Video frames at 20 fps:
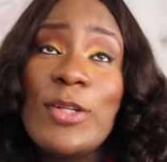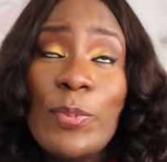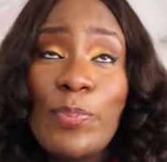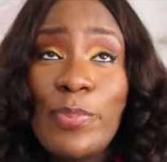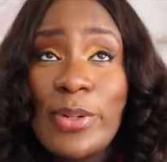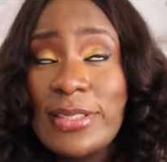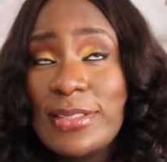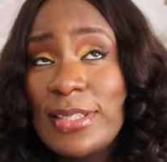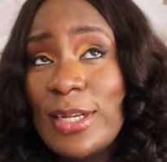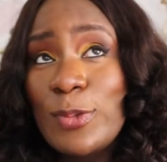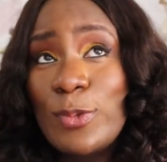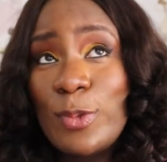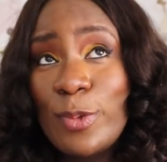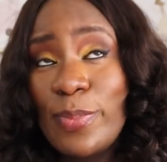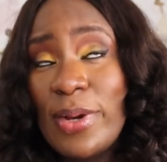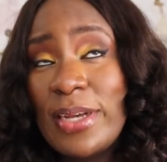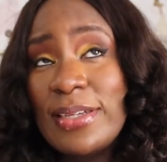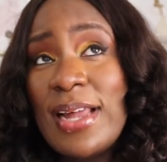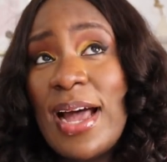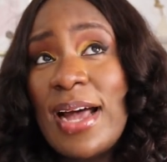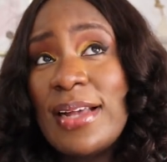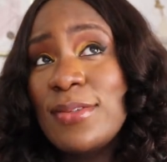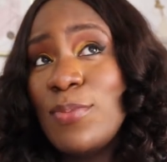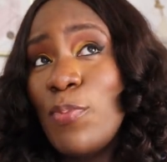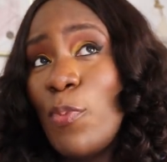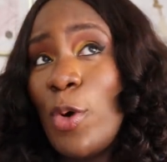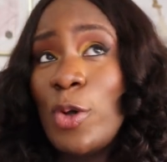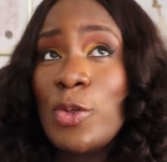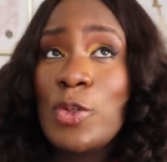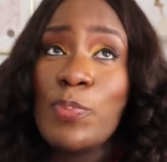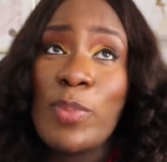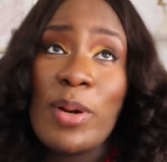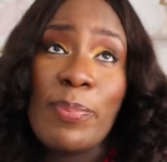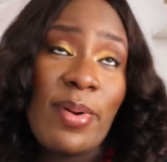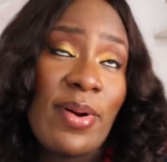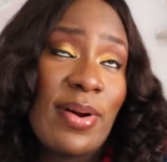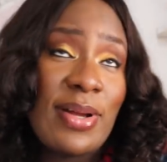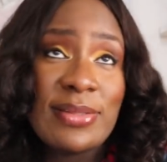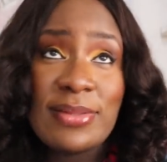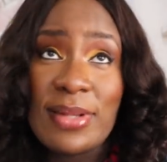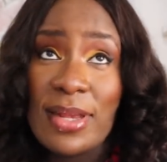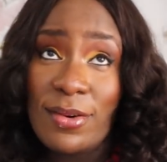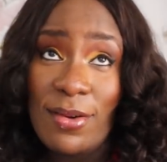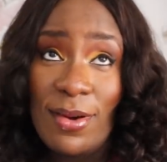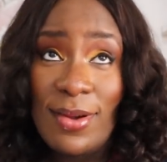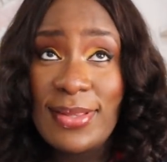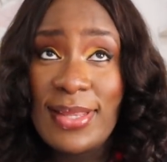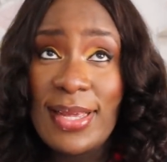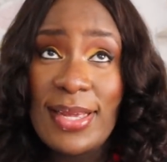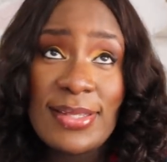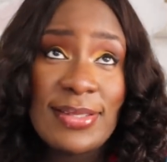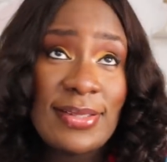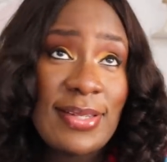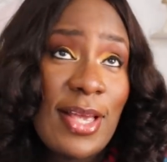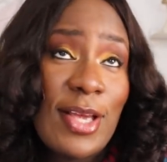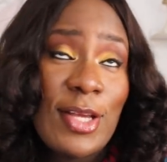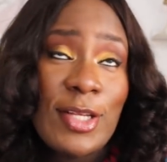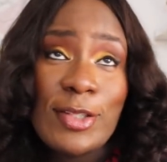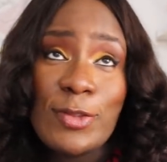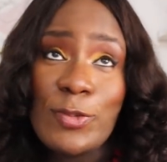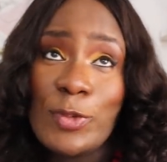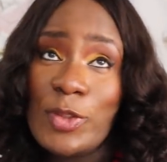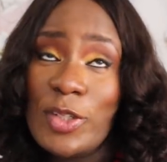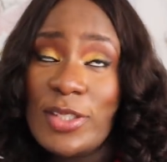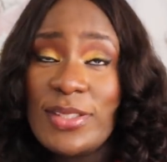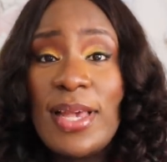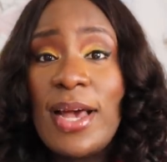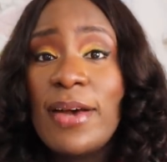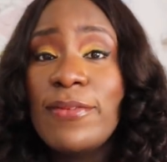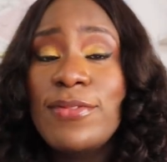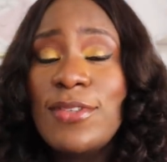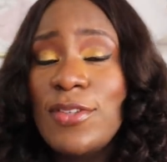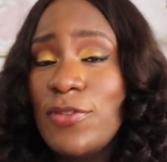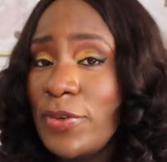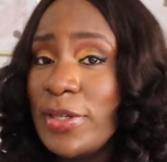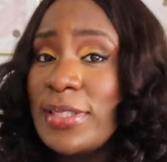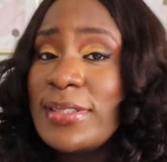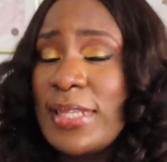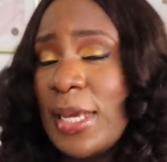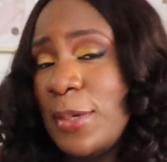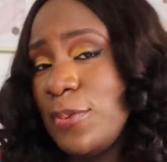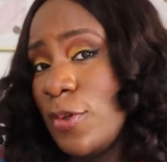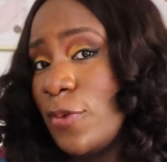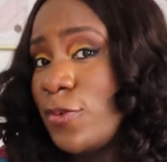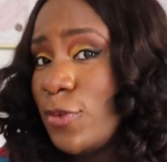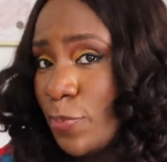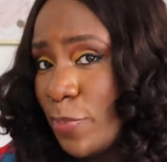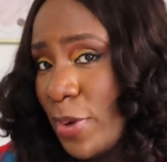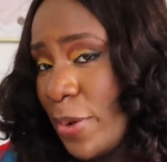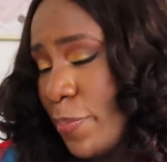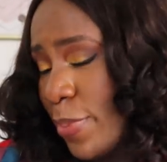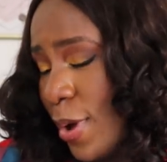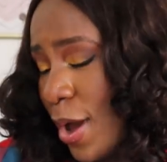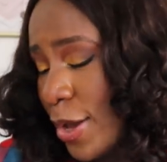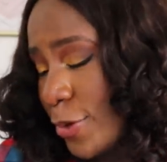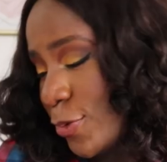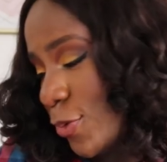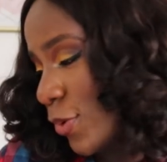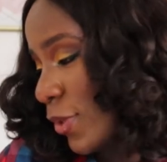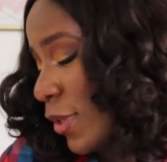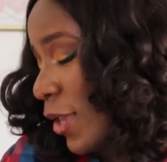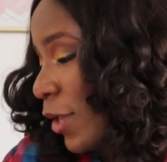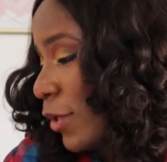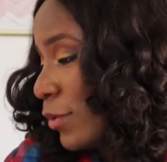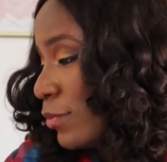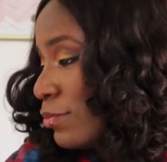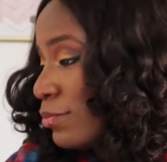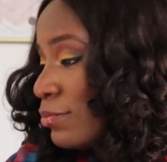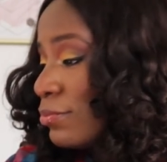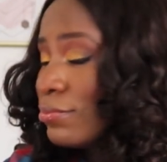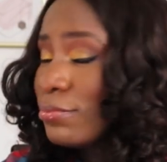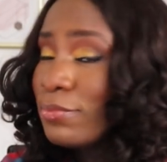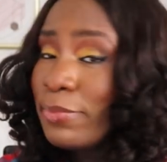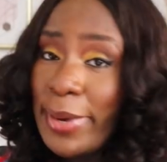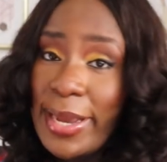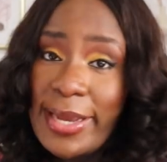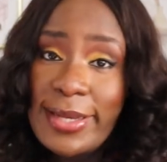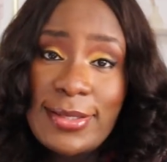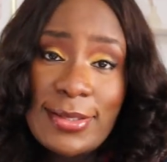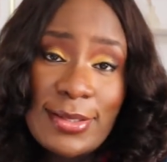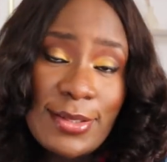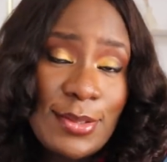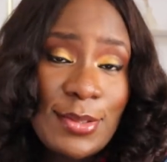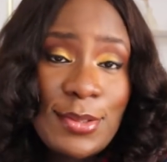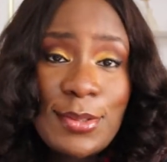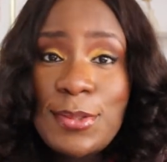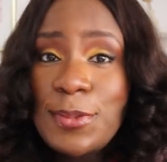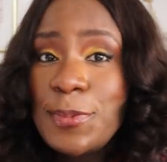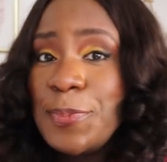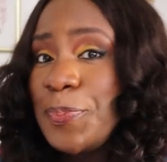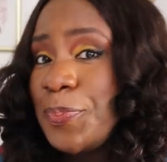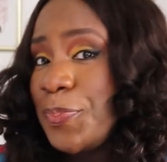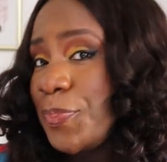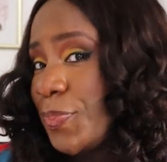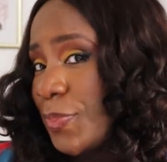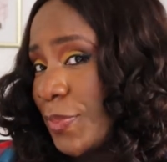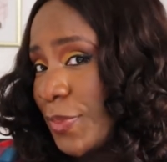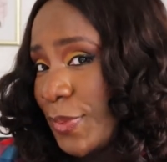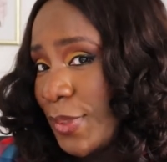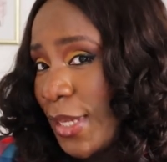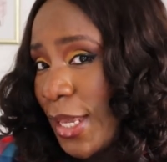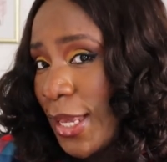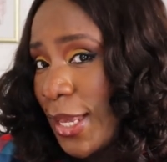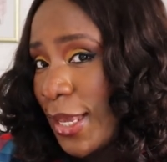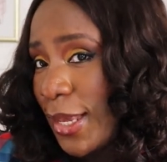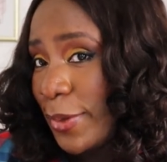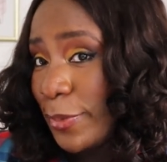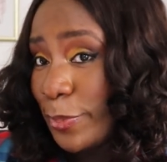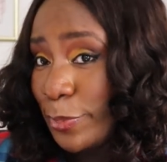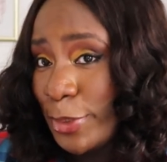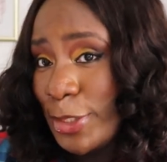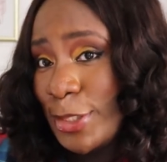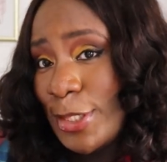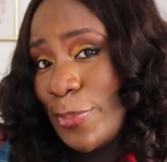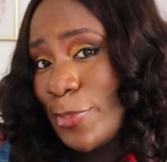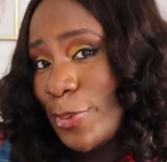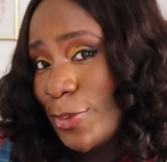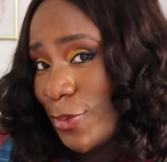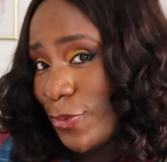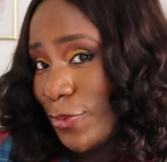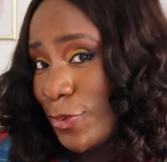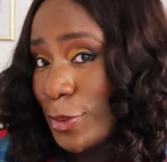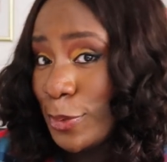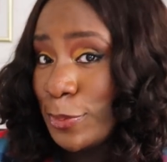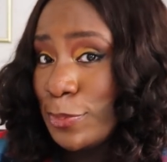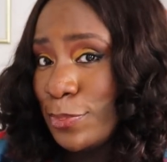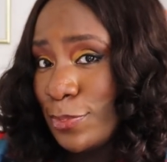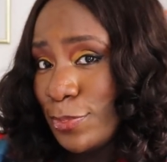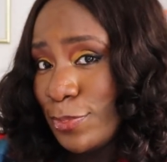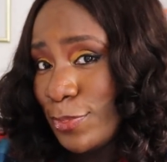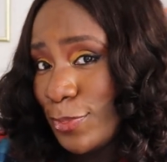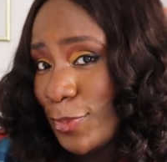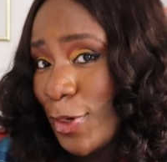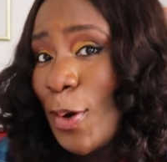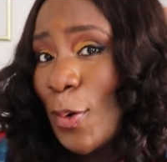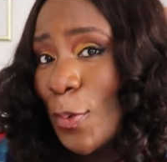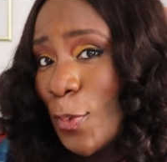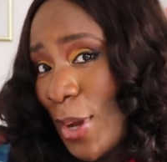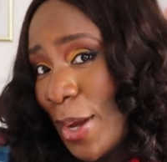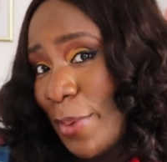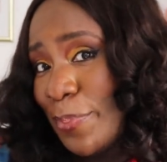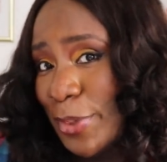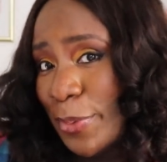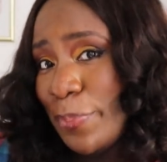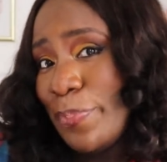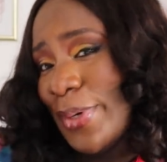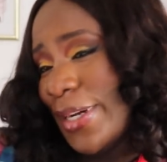no pregnant woman has more superpowers than others. We just have different types of superpowers, okay? Mine is being able to film while being